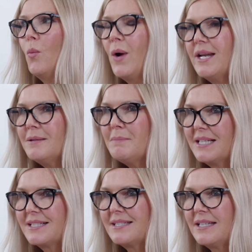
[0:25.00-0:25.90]
When
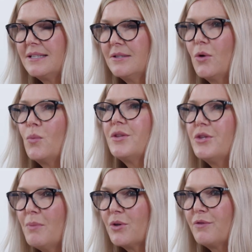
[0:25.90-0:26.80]
mixing with the
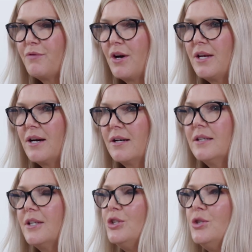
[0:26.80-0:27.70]
modifier,
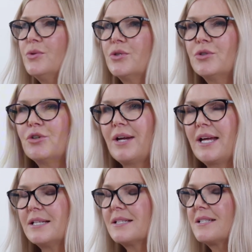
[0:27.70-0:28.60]
you can
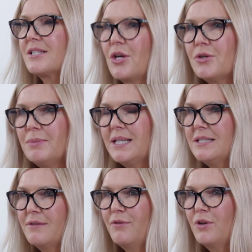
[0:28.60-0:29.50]
create so many
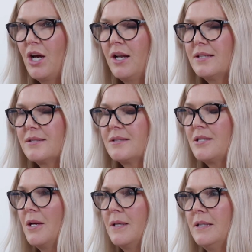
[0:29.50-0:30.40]
different colours,
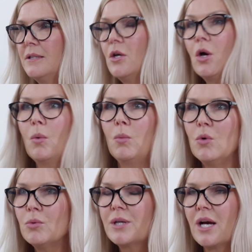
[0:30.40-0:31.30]
turning
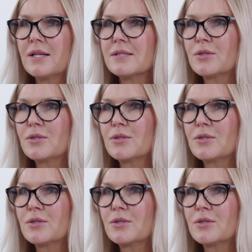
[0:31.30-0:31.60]
warm colours